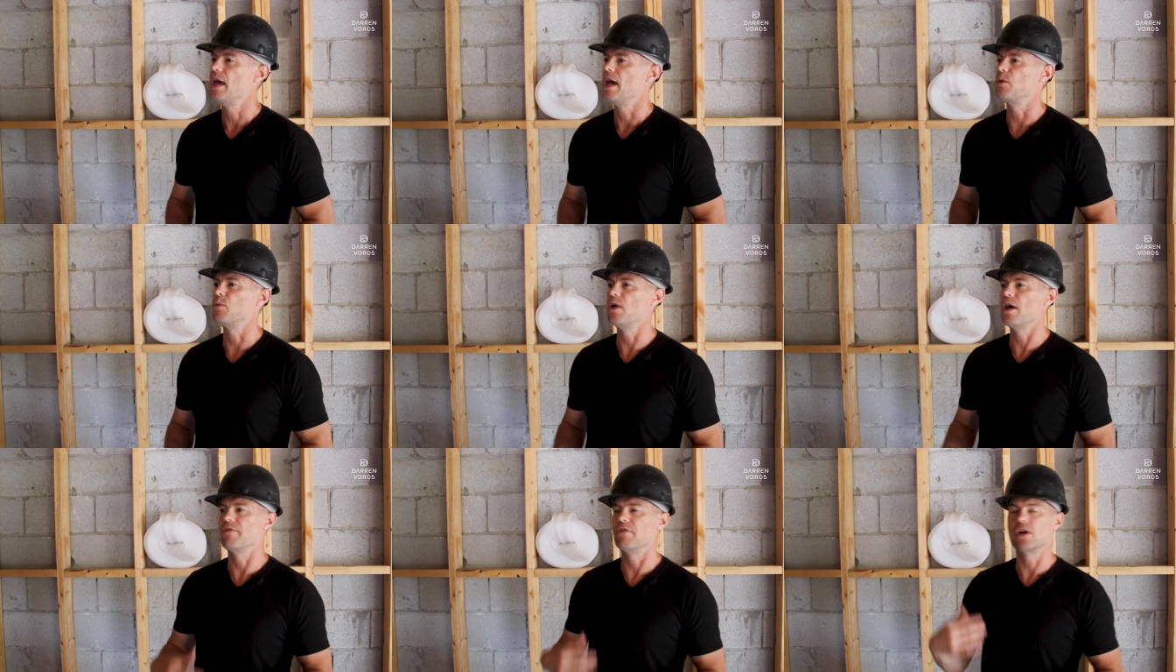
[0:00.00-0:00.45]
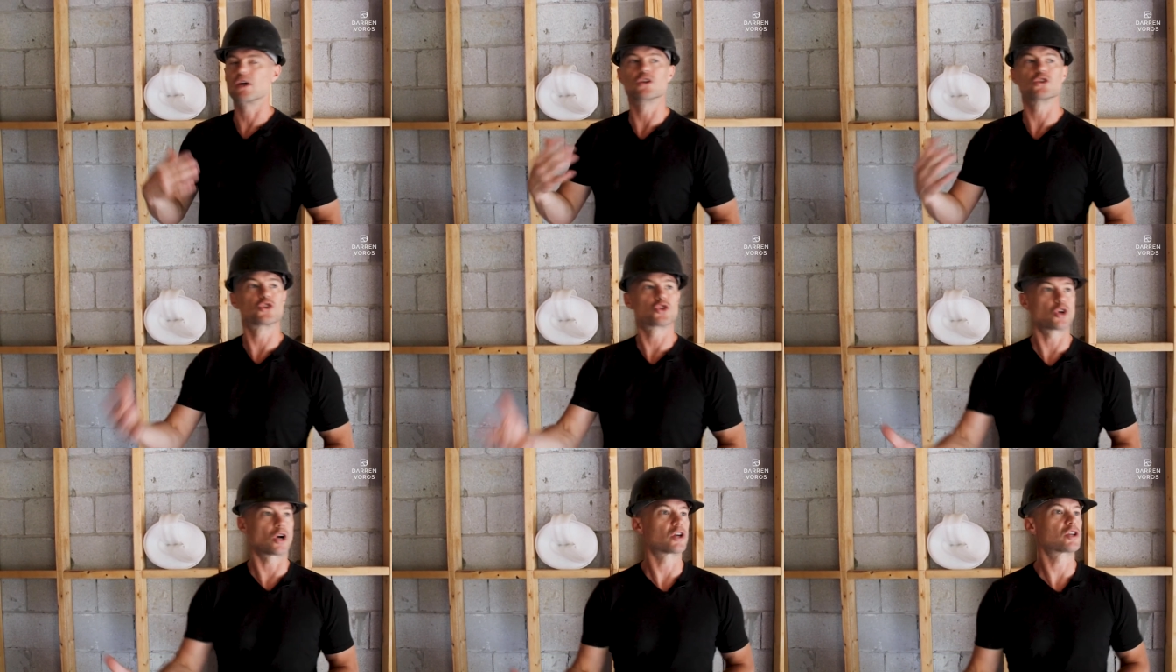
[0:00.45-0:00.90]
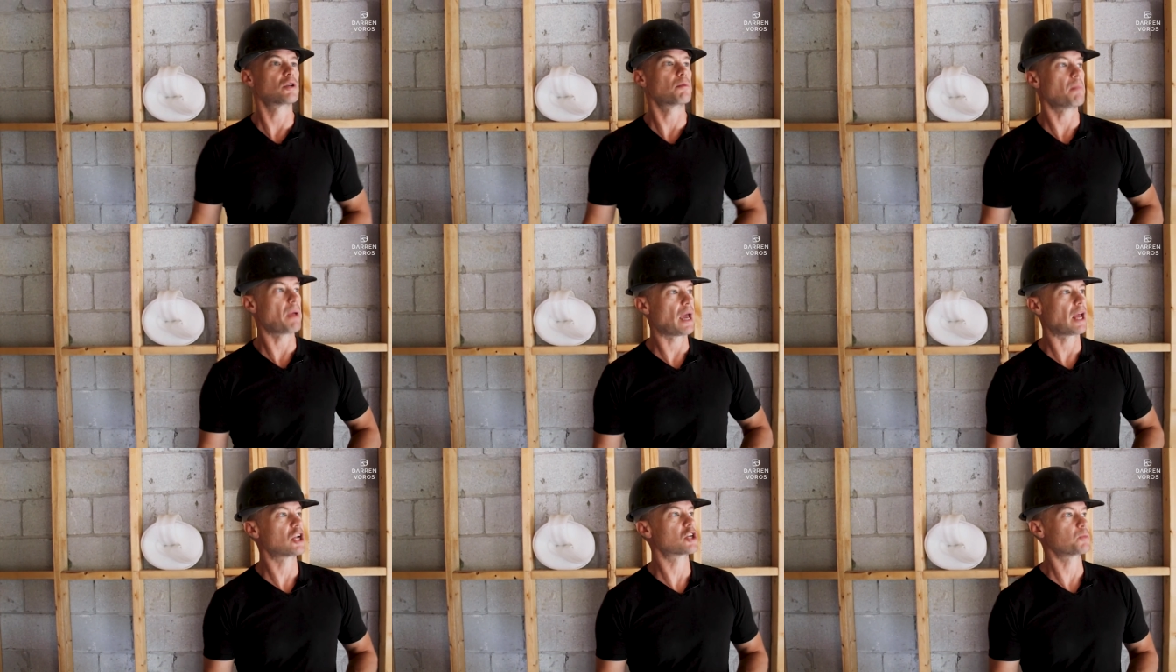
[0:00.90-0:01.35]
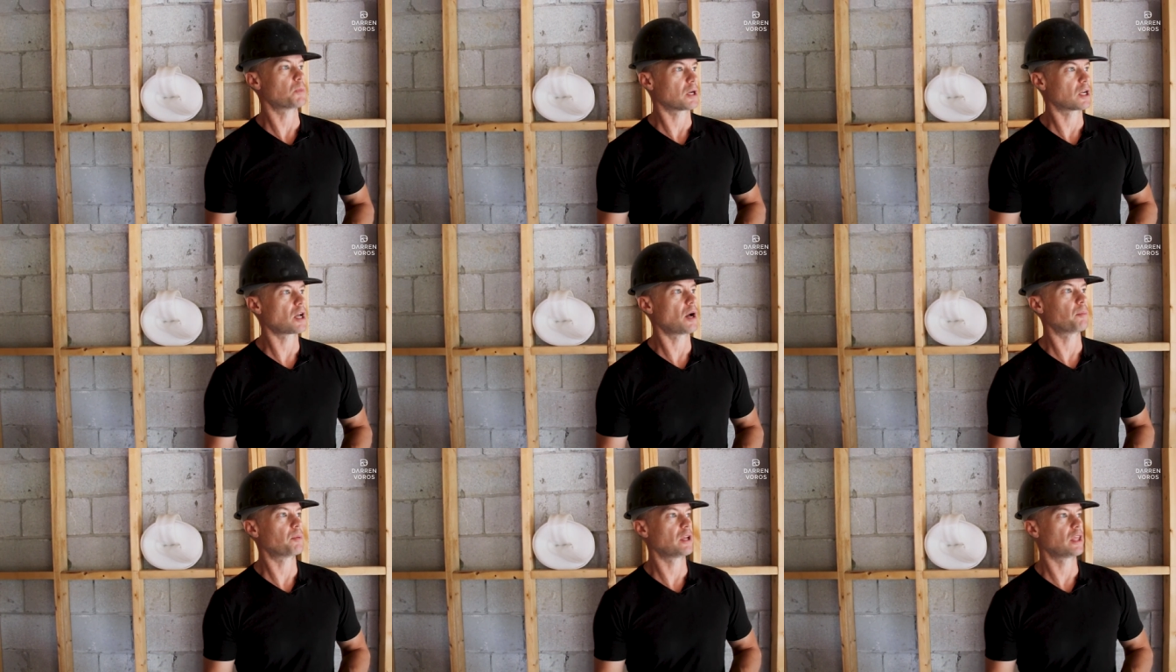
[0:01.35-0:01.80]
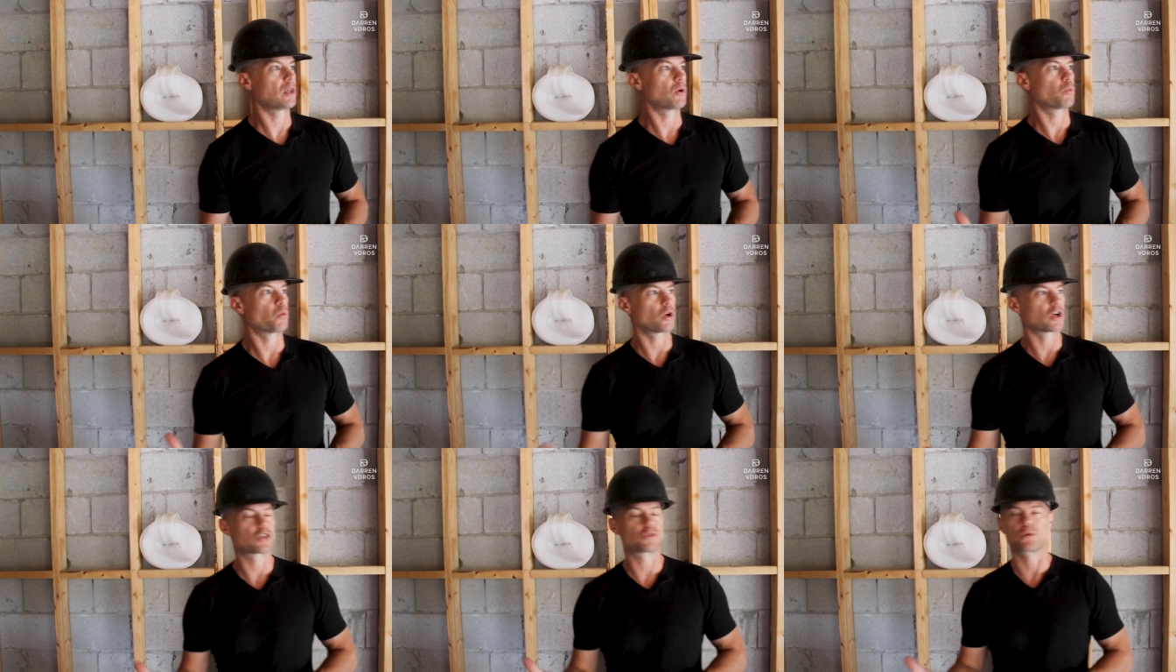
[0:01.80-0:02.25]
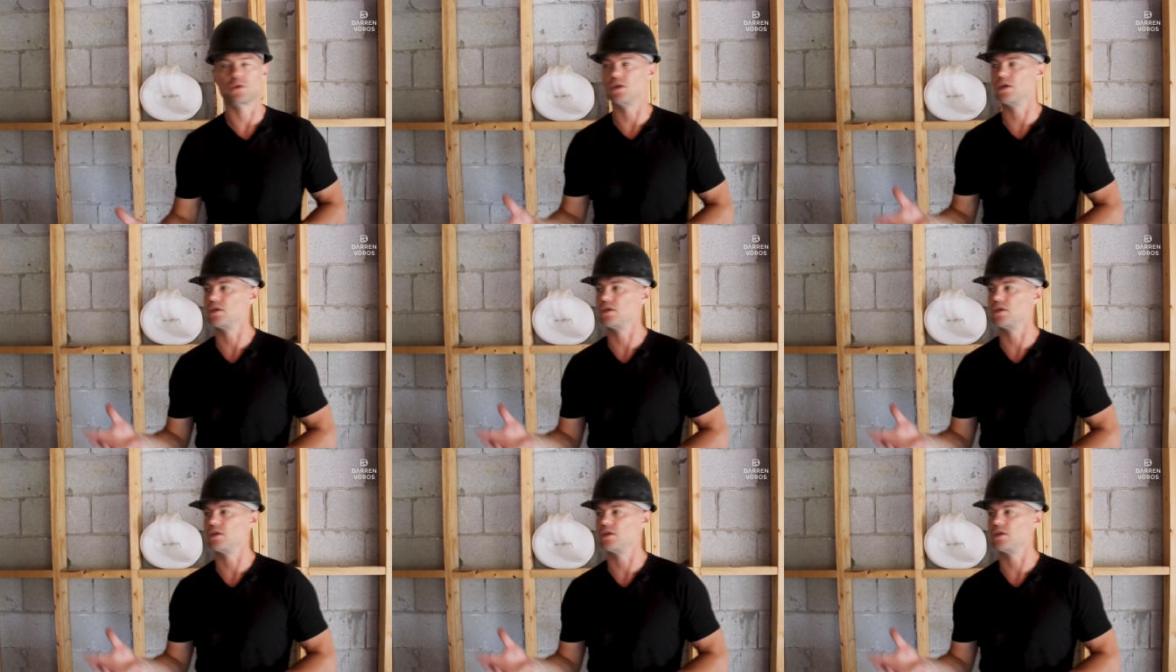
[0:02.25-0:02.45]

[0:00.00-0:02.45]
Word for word: And we have a construction management company that works with